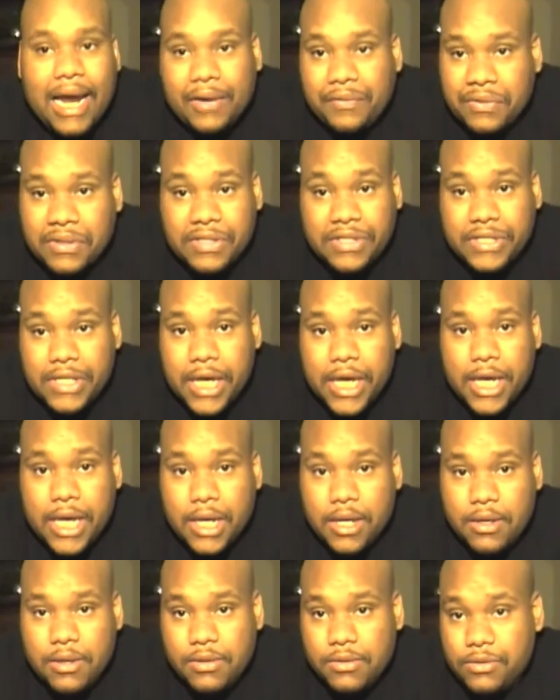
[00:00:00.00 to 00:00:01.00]
have to
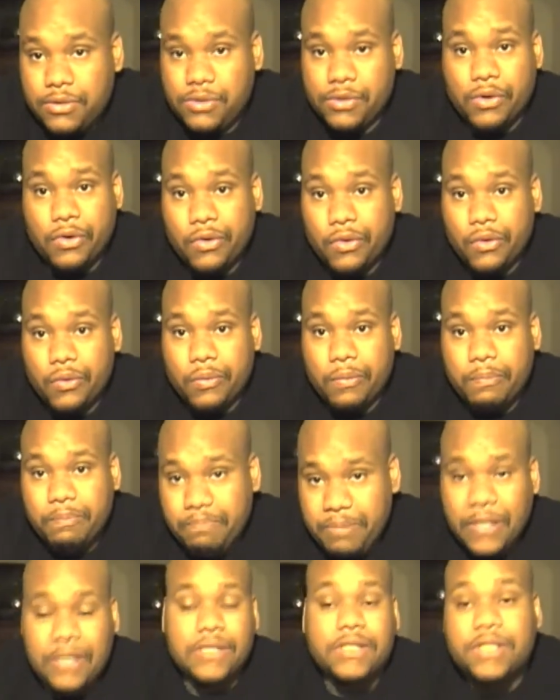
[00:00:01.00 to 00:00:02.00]
say. So,
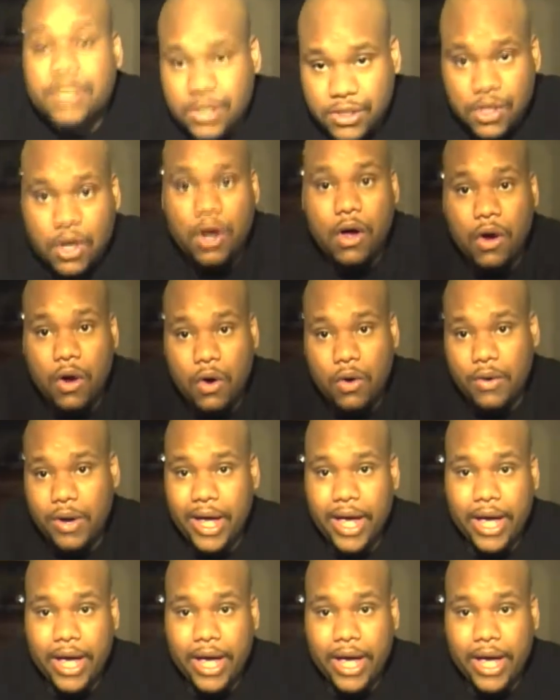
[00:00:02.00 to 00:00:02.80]
peace to y'all on